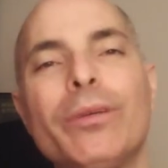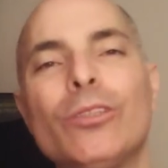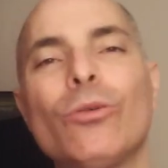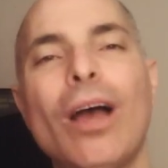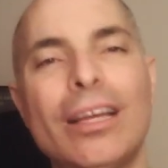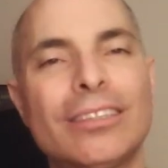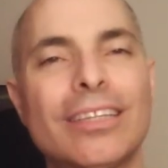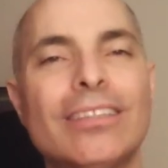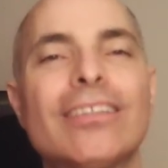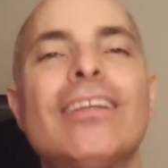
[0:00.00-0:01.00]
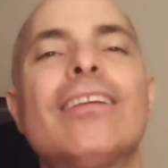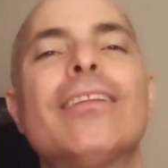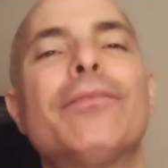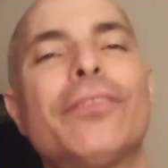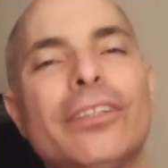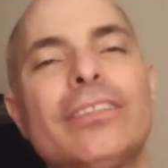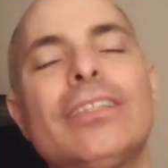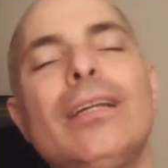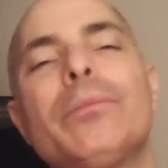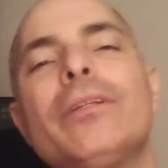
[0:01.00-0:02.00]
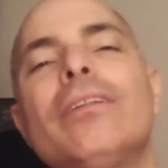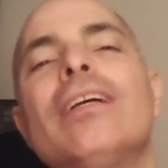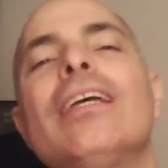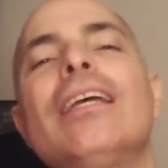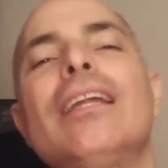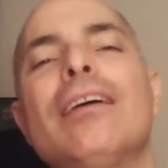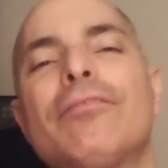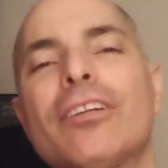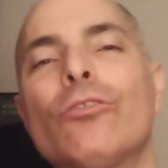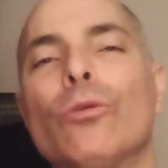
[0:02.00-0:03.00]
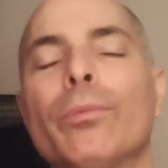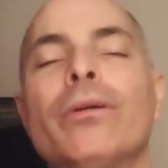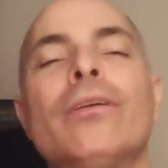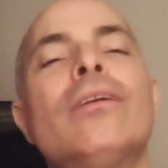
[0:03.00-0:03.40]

be to accent the first syllable in every group,